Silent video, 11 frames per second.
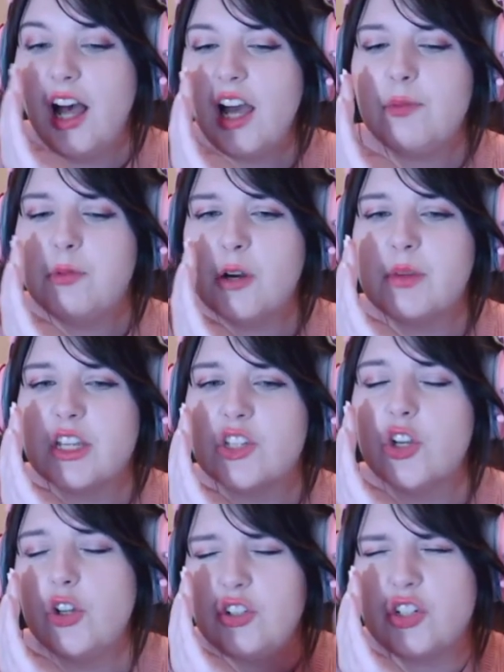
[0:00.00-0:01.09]
I promise.
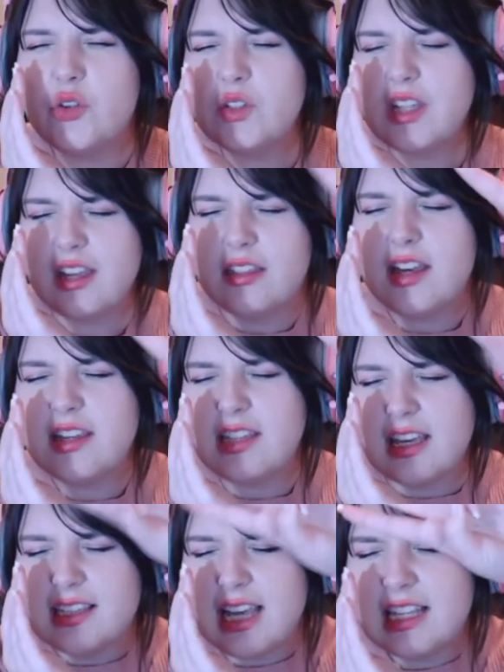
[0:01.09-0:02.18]
Tuesday,
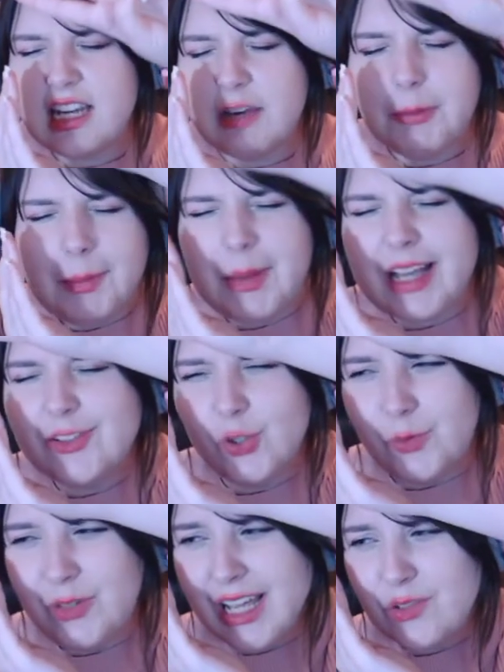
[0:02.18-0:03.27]
Thursday, Saturday. We'll be back to
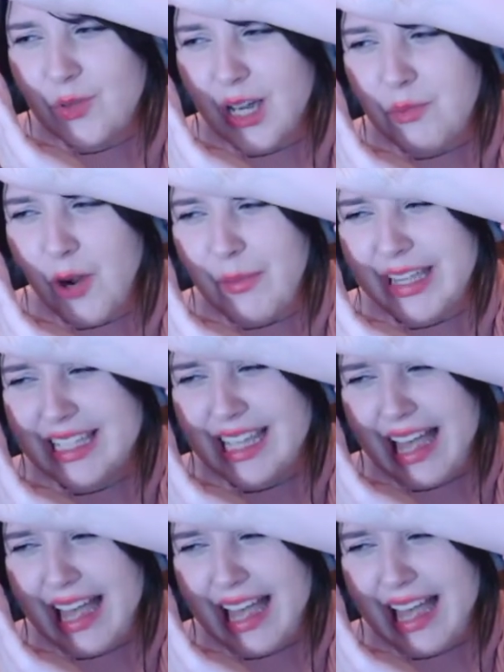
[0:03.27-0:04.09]
normal next week. I promise.